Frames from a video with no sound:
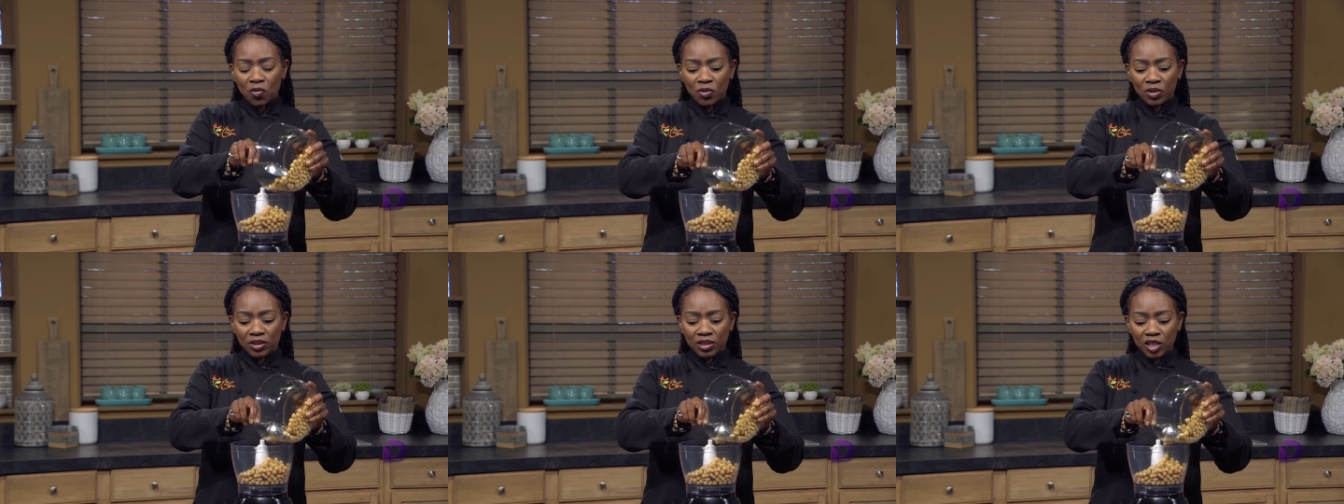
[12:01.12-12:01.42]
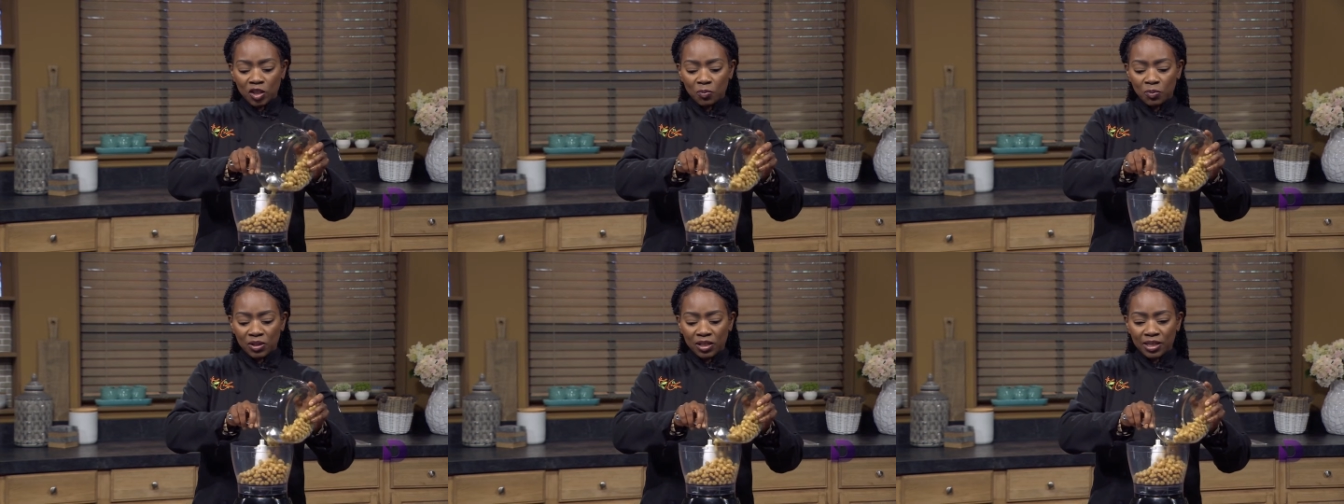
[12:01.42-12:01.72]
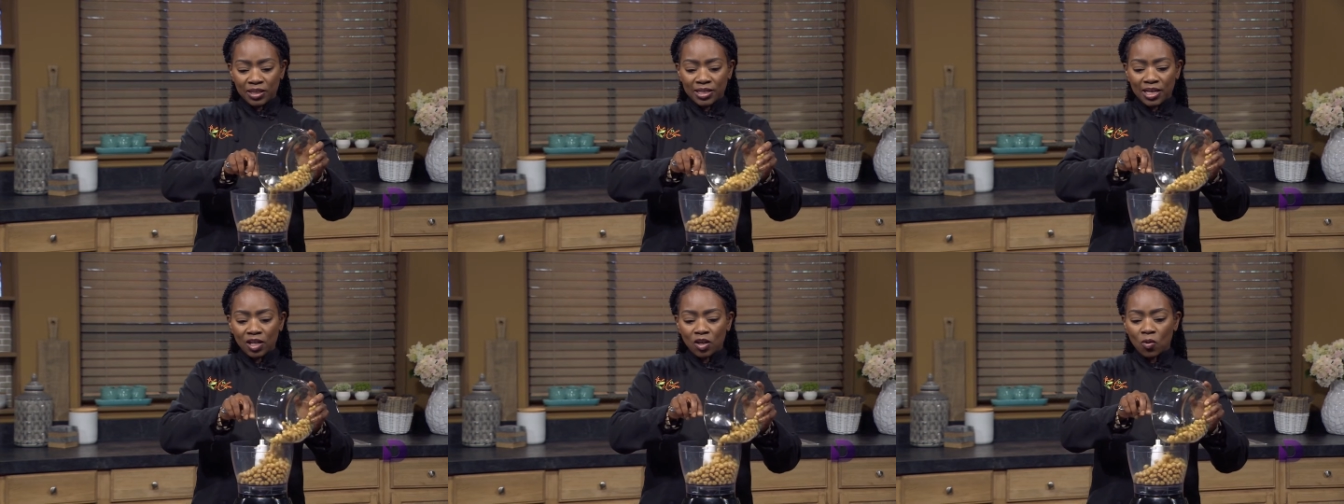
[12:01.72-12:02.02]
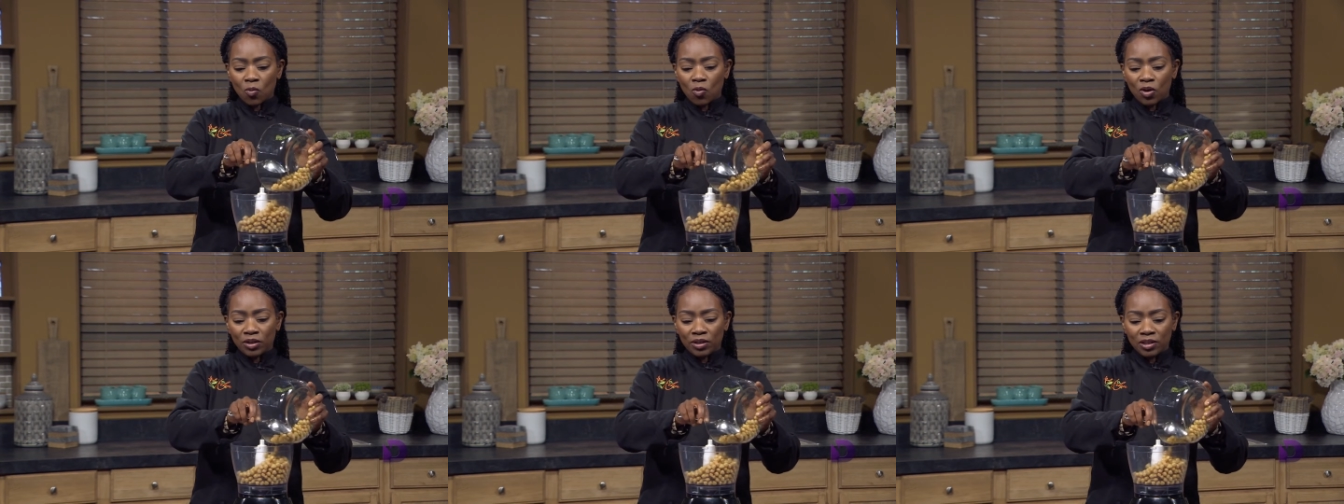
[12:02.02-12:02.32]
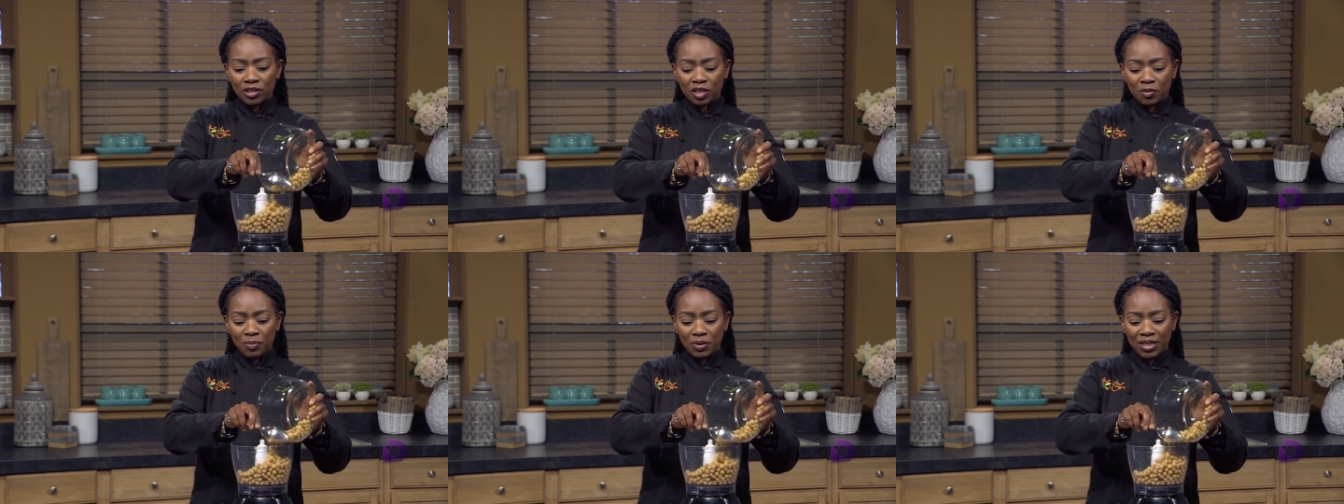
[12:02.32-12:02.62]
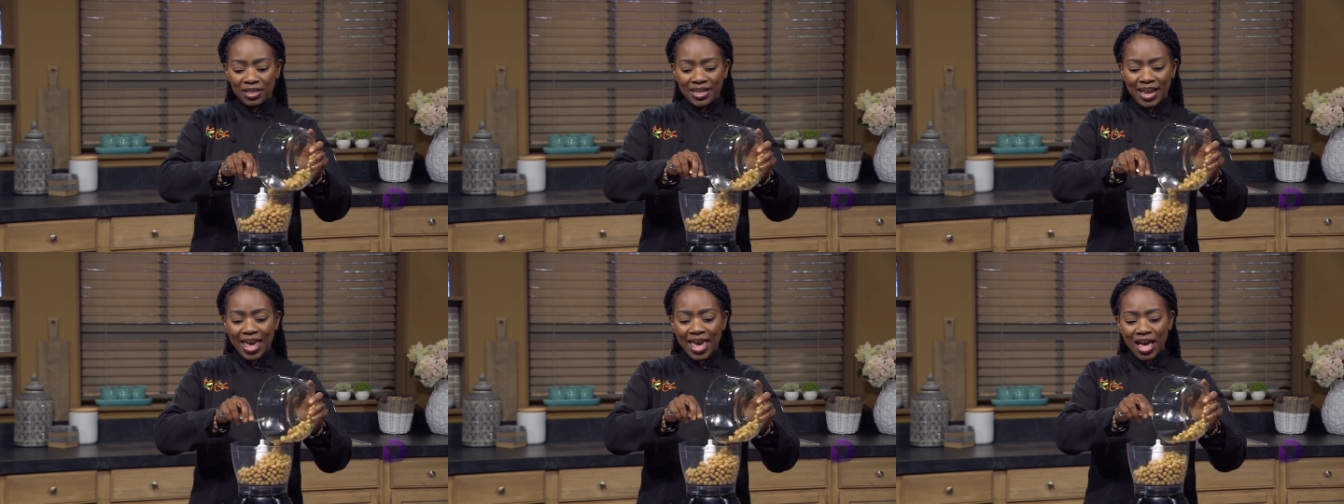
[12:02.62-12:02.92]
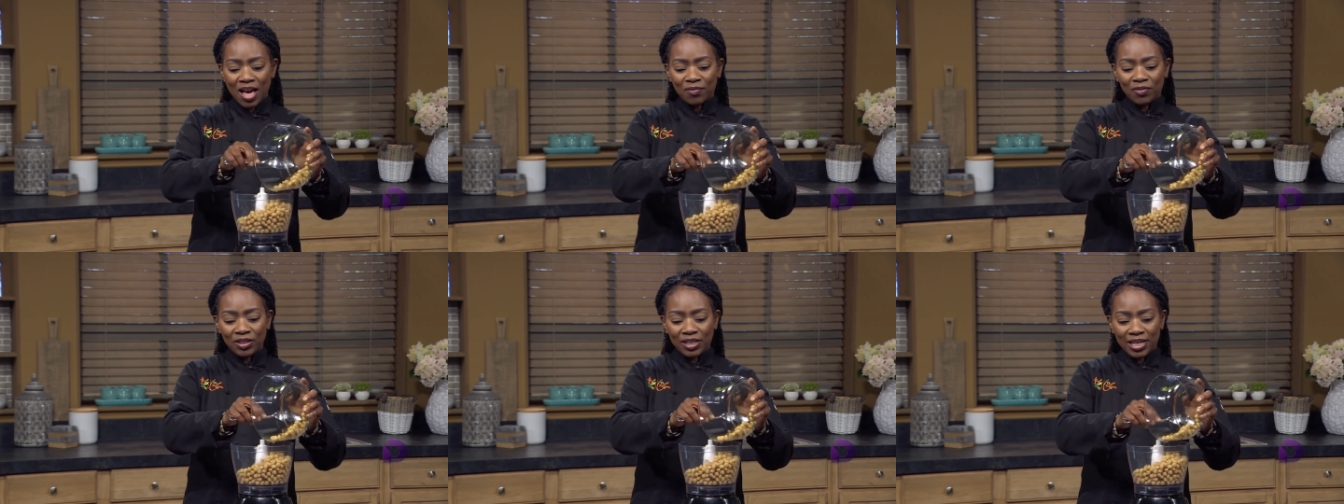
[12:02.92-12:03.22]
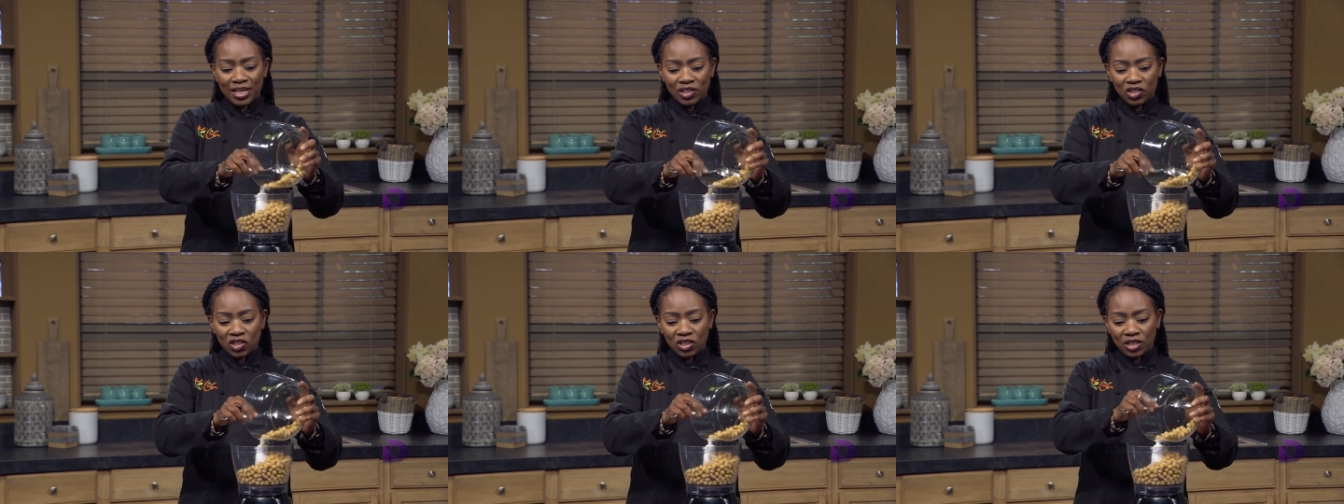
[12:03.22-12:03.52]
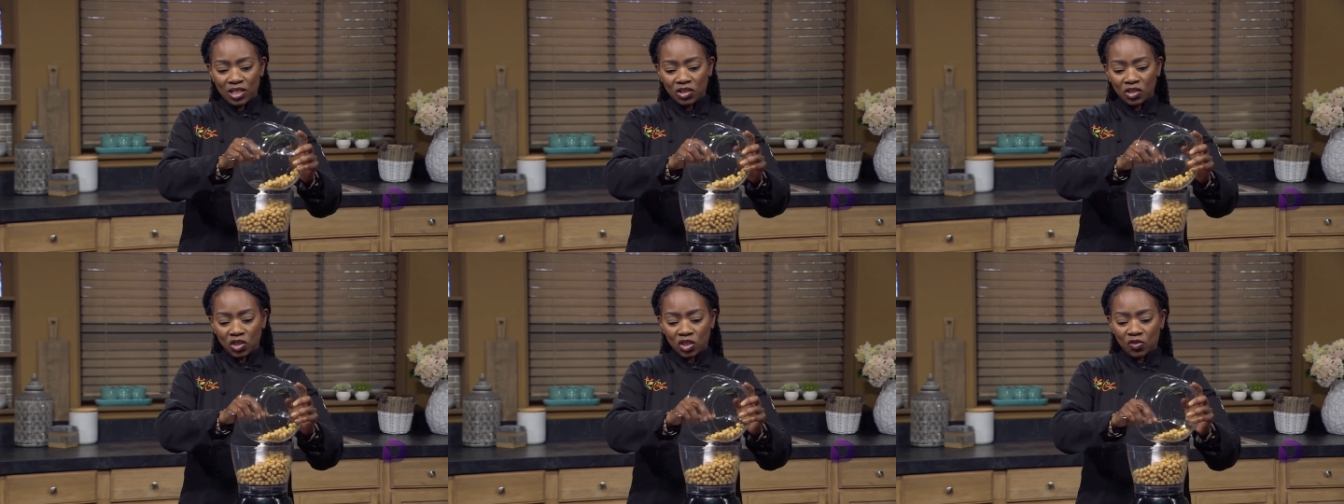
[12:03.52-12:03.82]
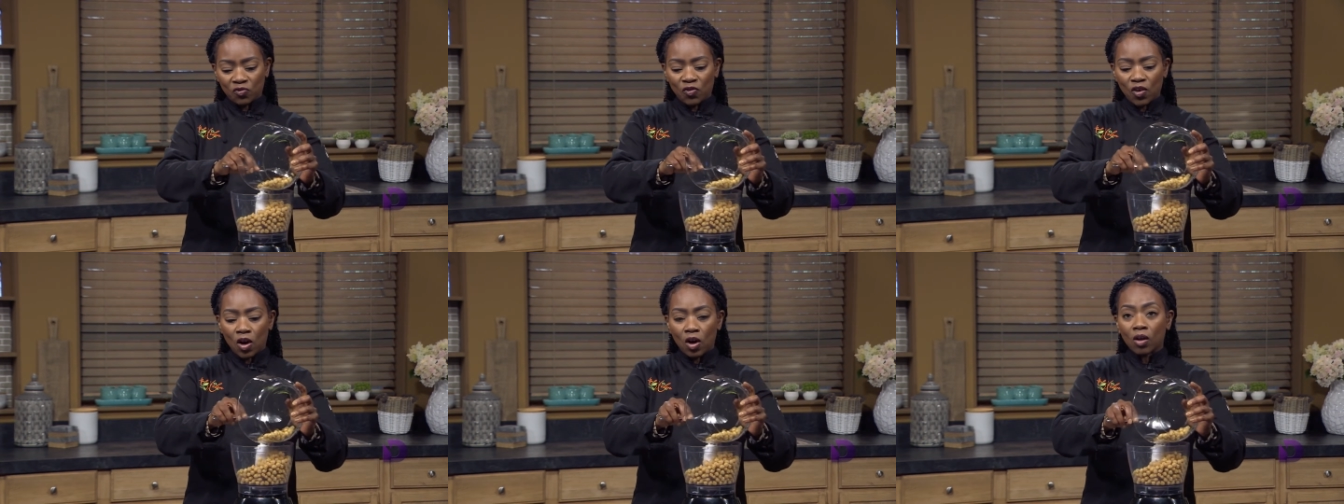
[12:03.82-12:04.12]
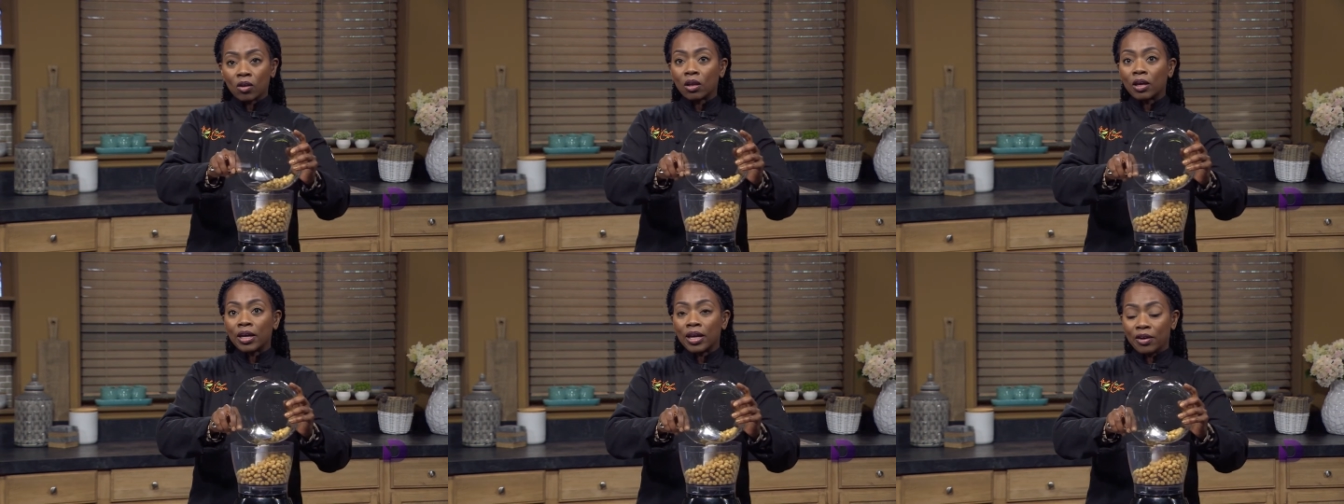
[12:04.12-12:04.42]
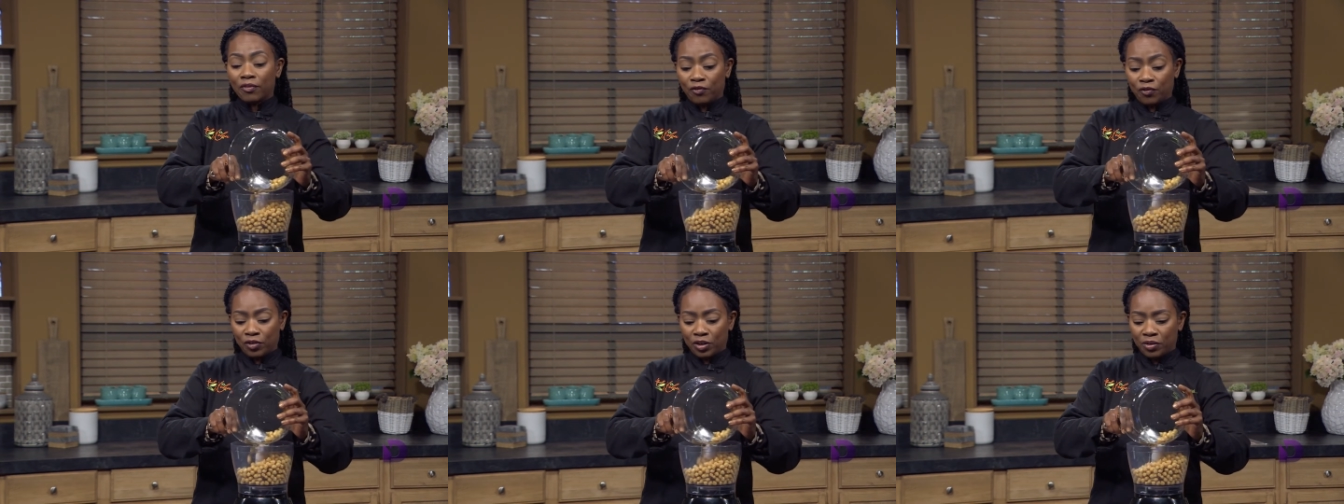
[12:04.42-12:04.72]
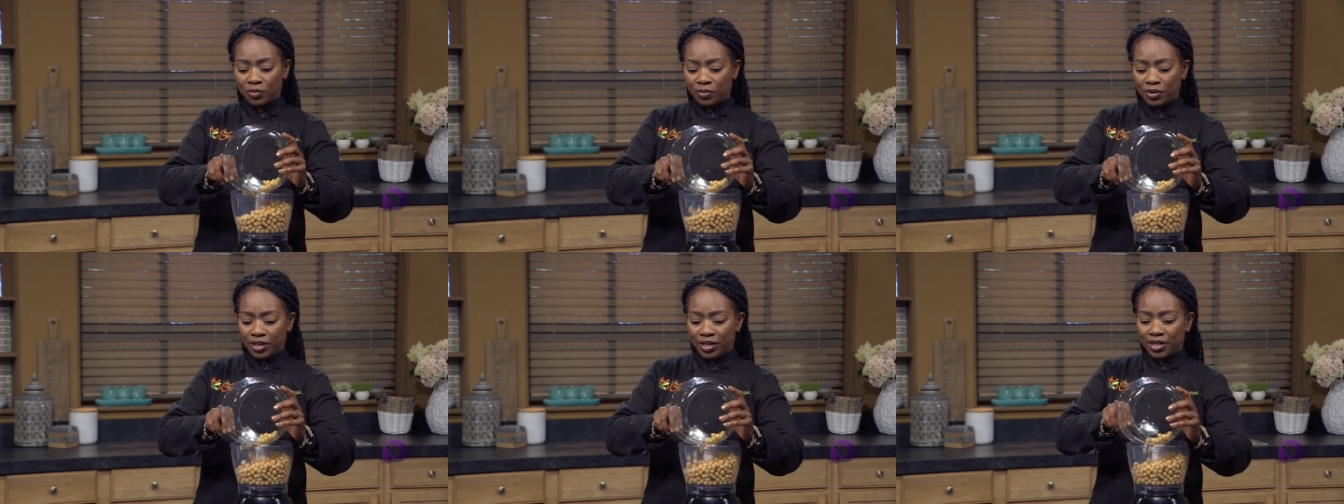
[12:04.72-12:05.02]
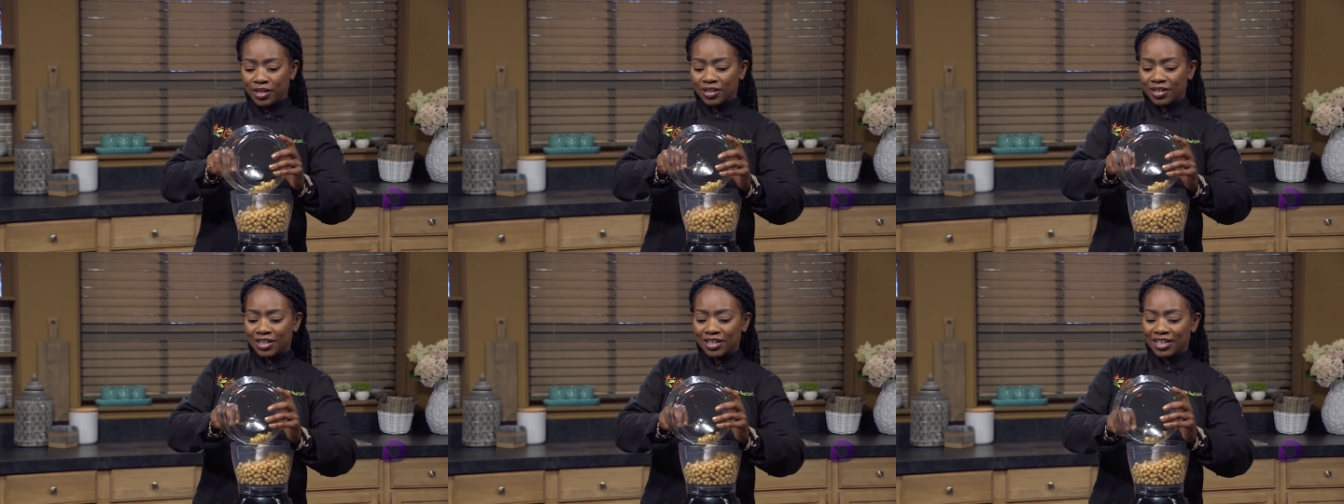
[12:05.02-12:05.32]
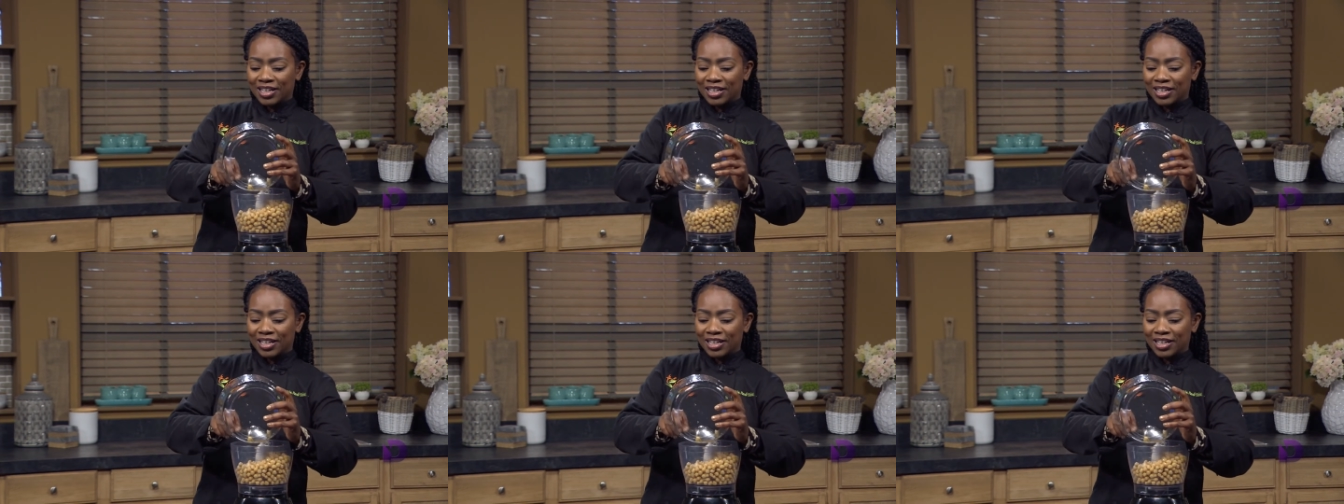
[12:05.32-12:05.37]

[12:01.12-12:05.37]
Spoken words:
with this because I don't want it to be an avalanche and they just fall everywhere.